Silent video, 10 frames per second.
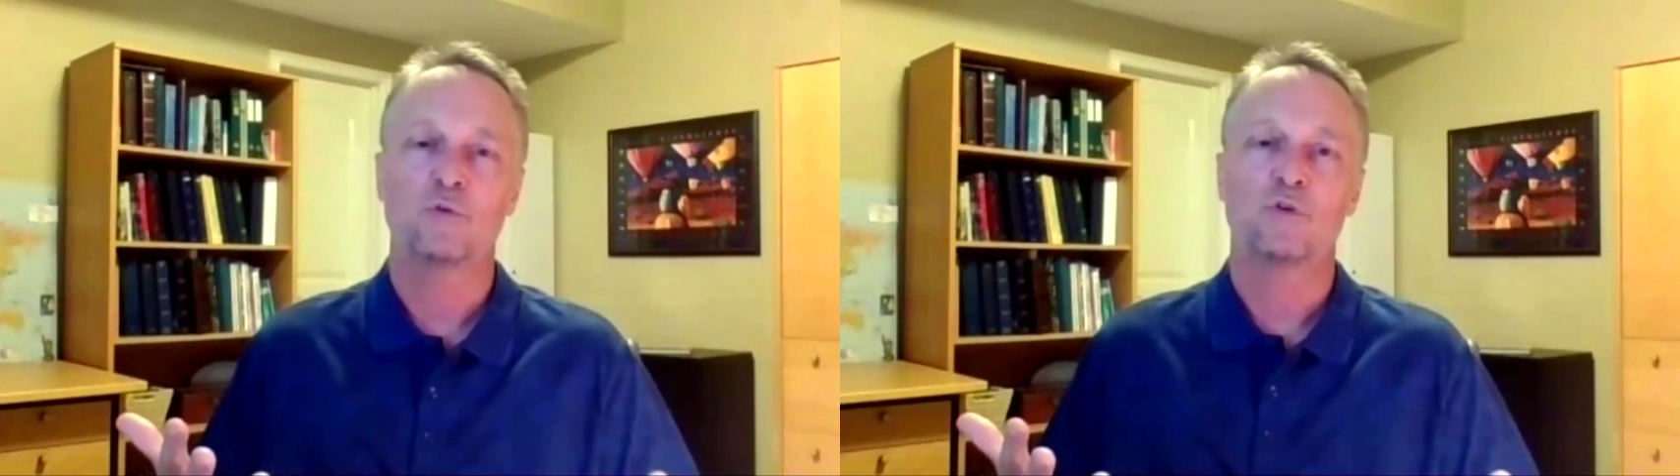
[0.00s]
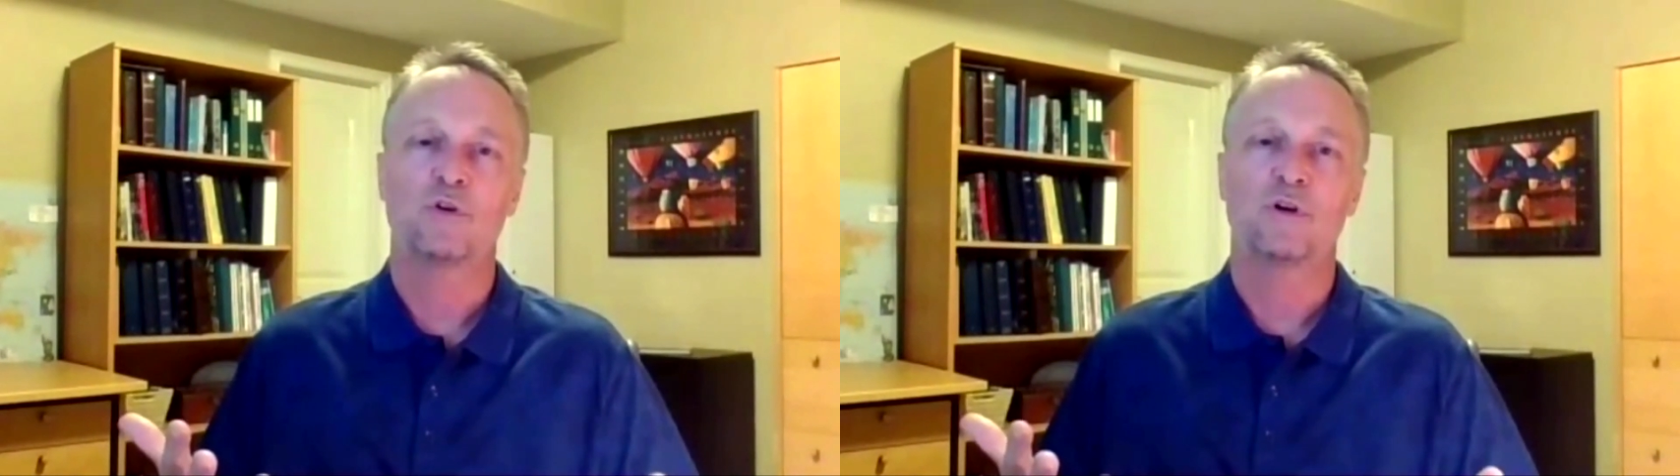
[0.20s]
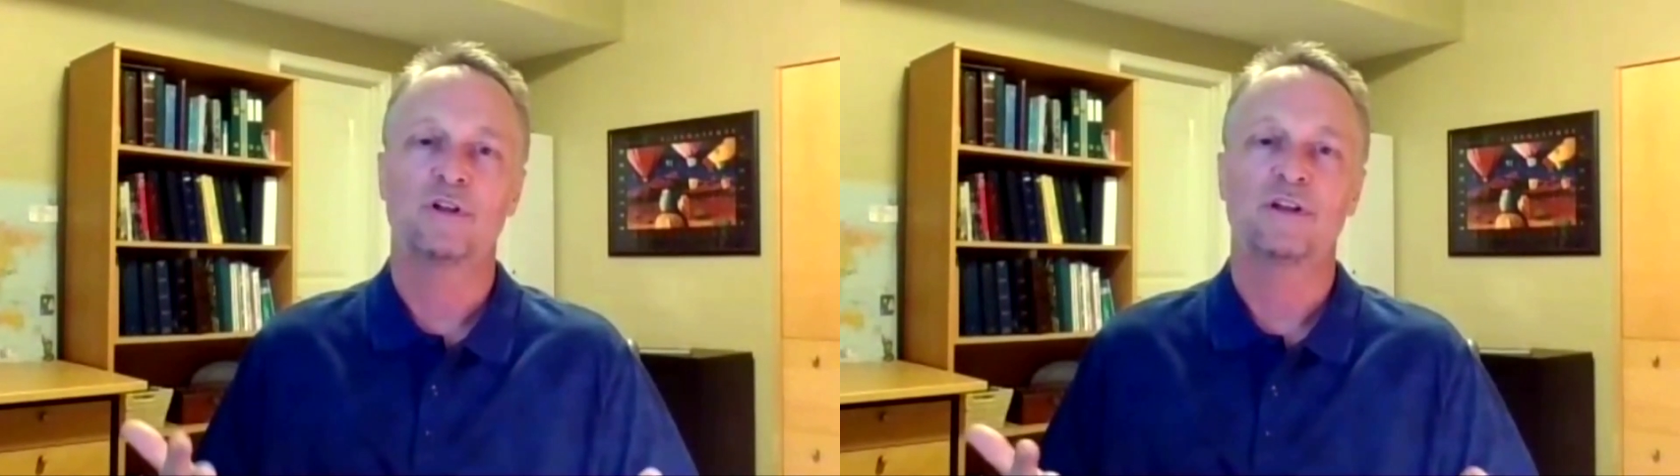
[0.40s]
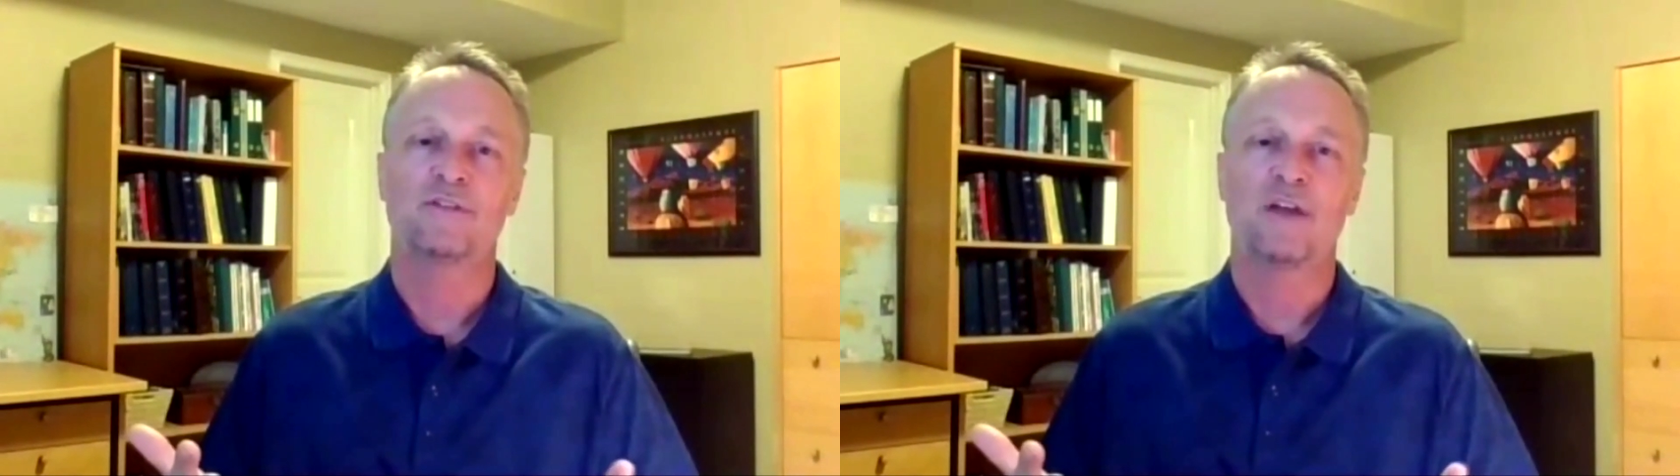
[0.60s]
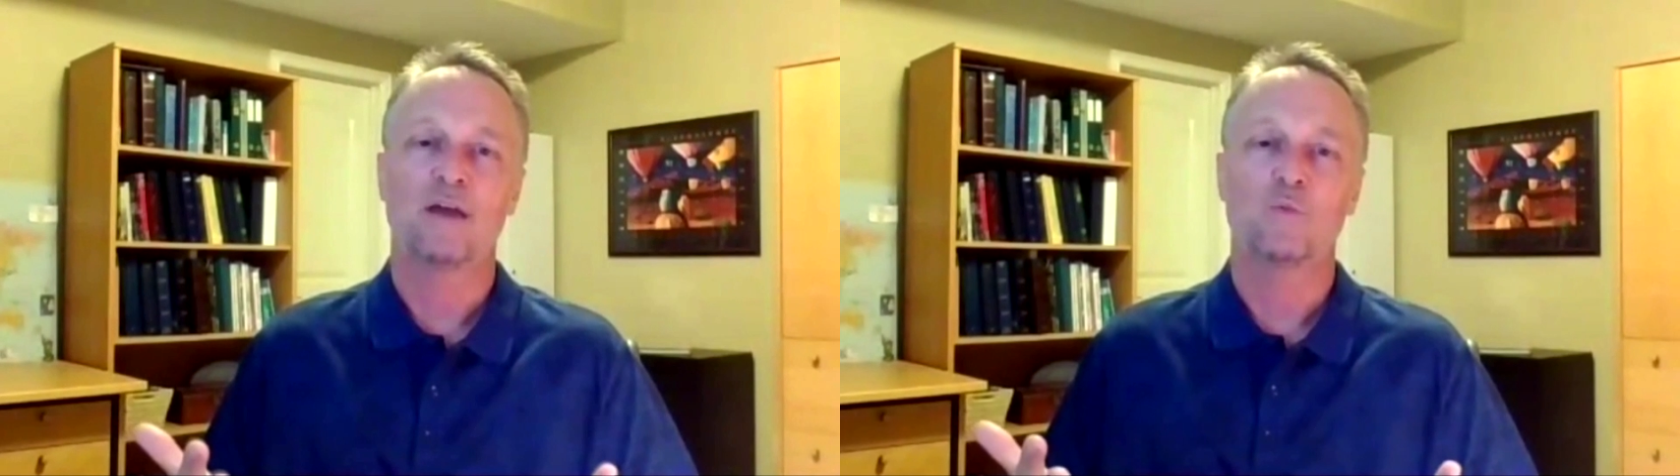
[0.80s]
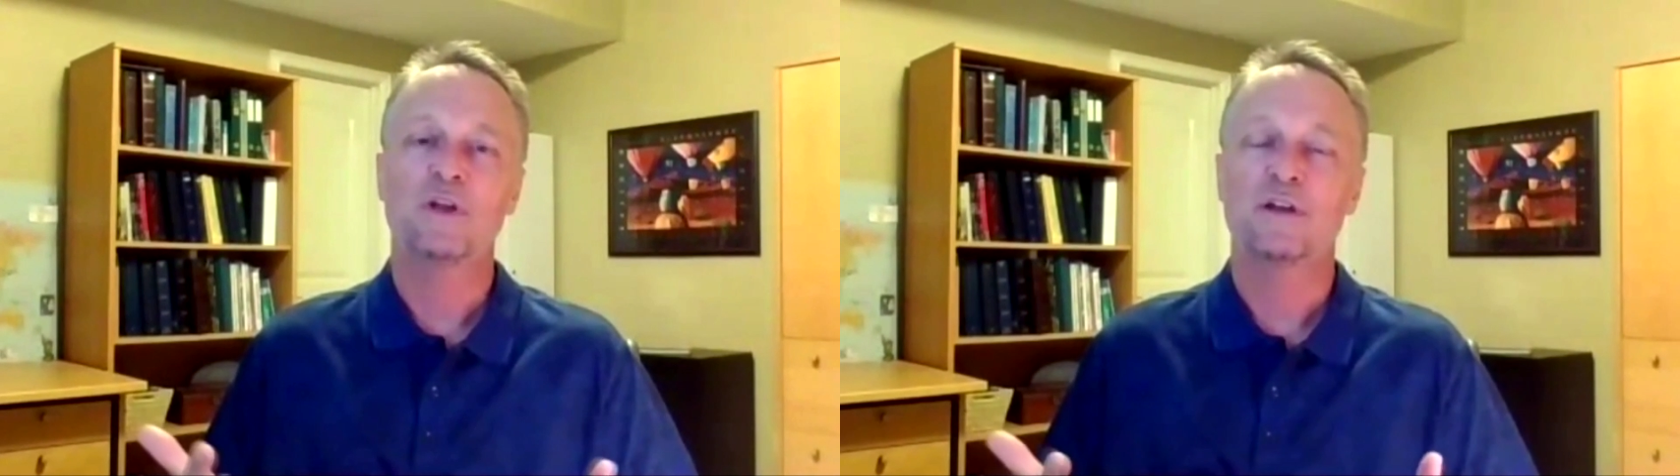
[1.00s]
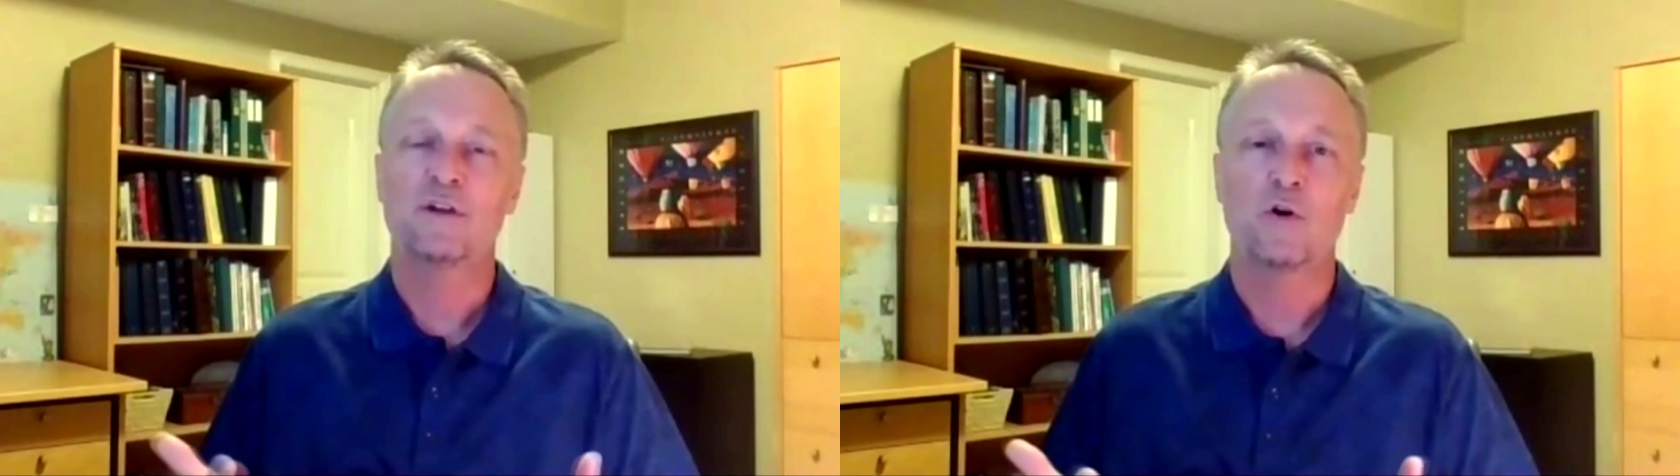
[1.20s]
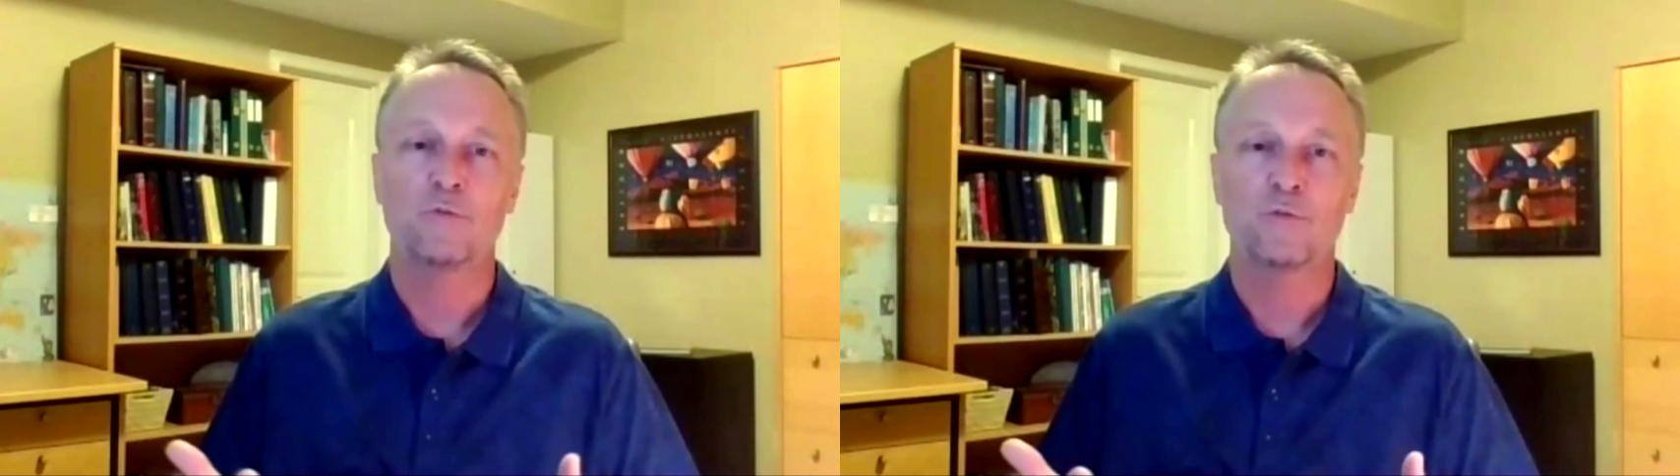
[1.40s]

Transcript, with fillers: good is that we can go